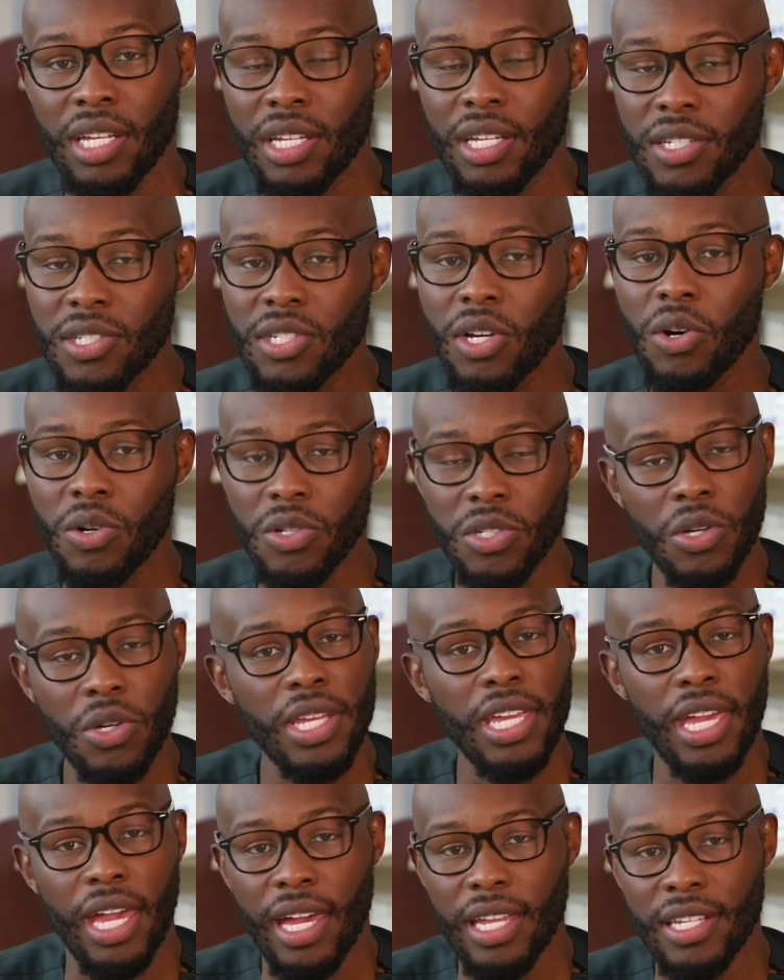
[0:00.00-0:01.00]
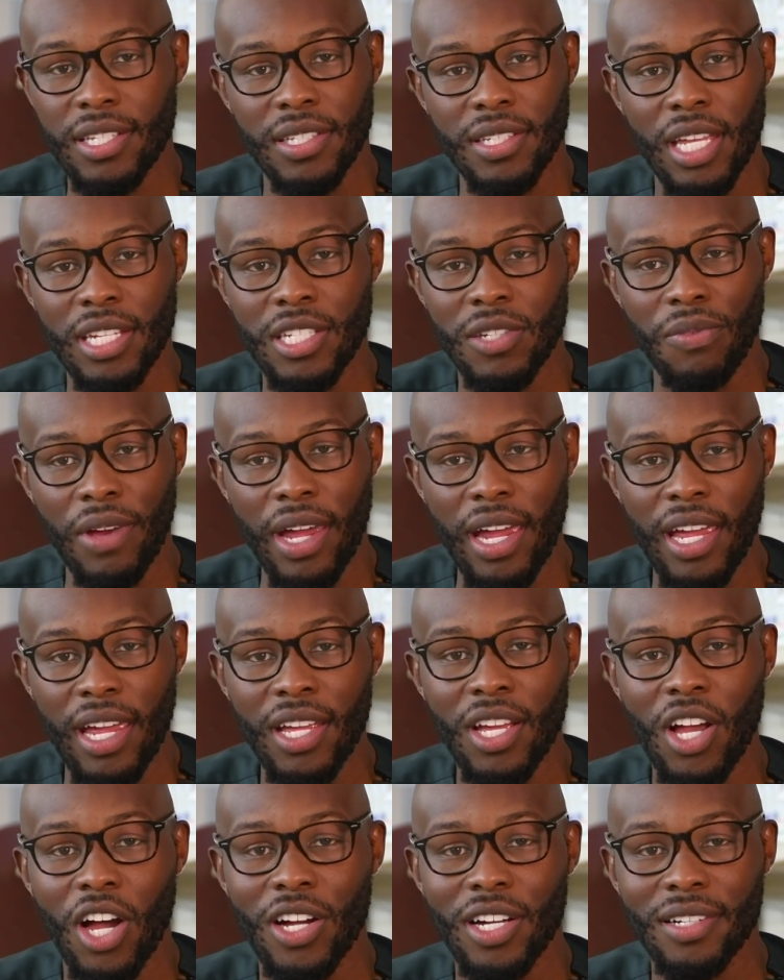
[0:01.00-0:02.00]
So yeah, it's
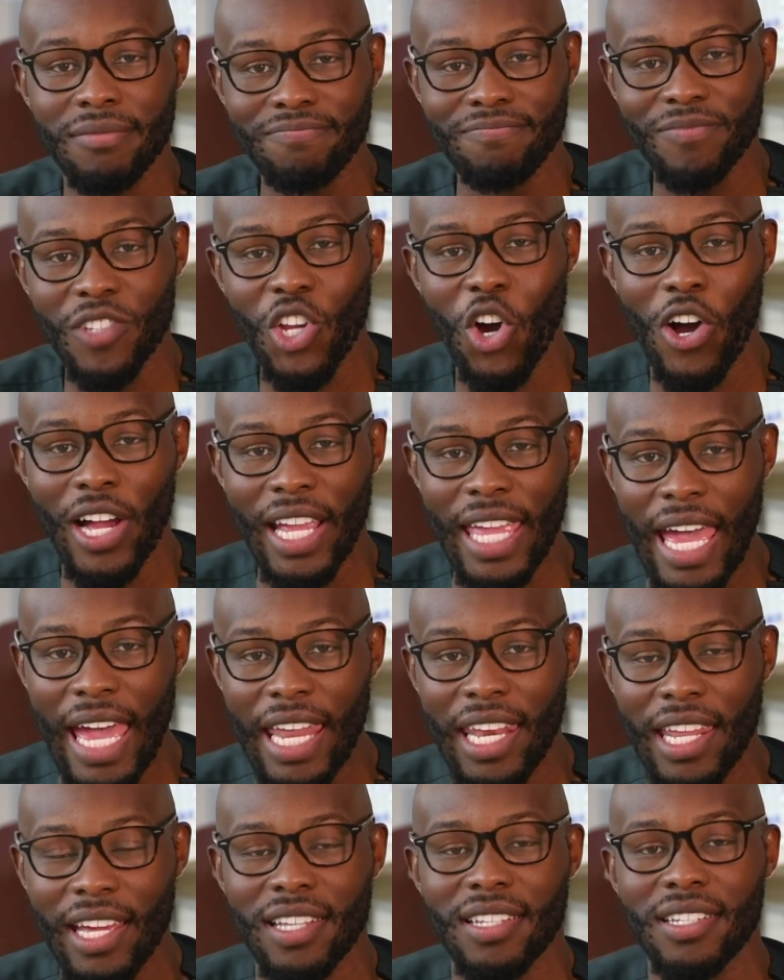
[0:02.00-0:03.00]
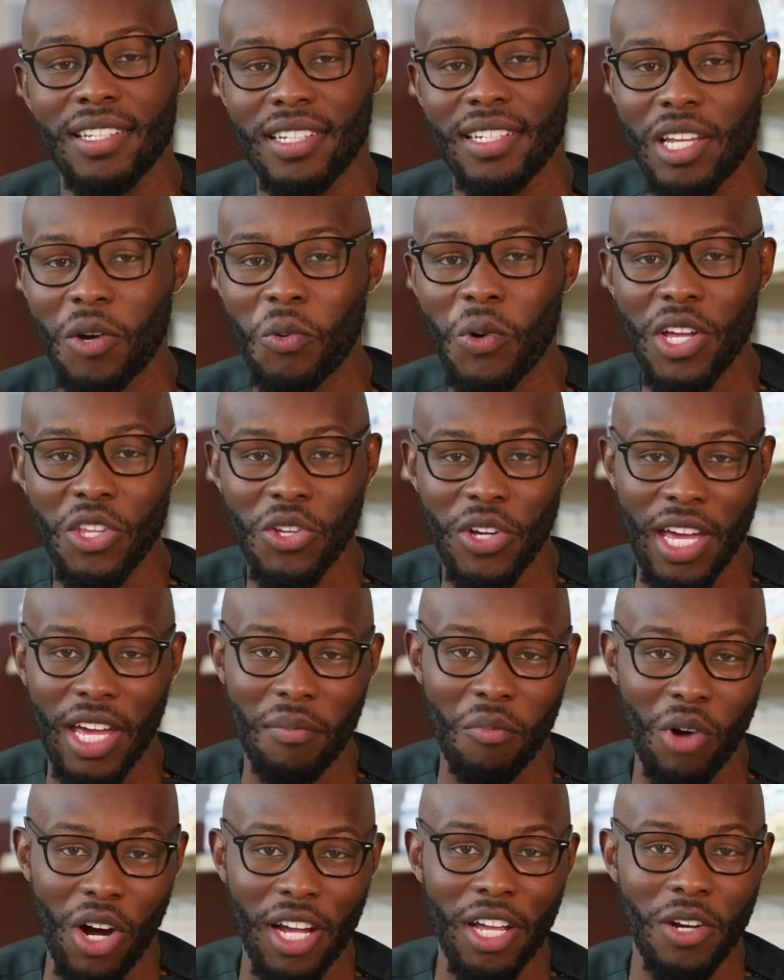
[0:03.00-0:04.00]
very organic the way you get
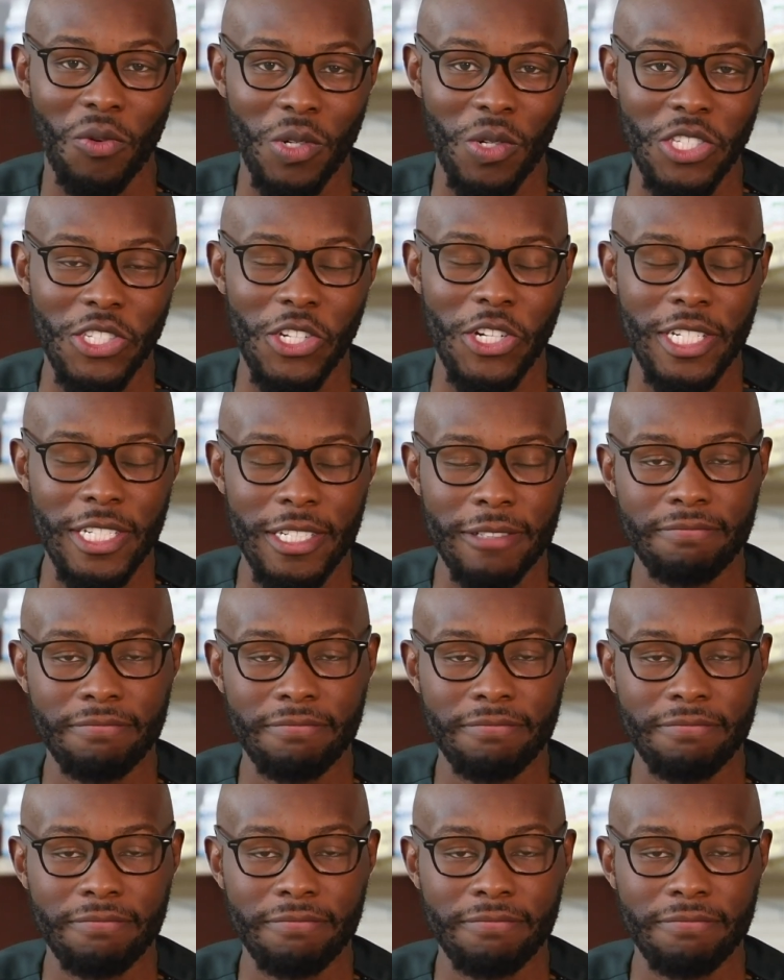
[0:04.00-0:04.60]
market research.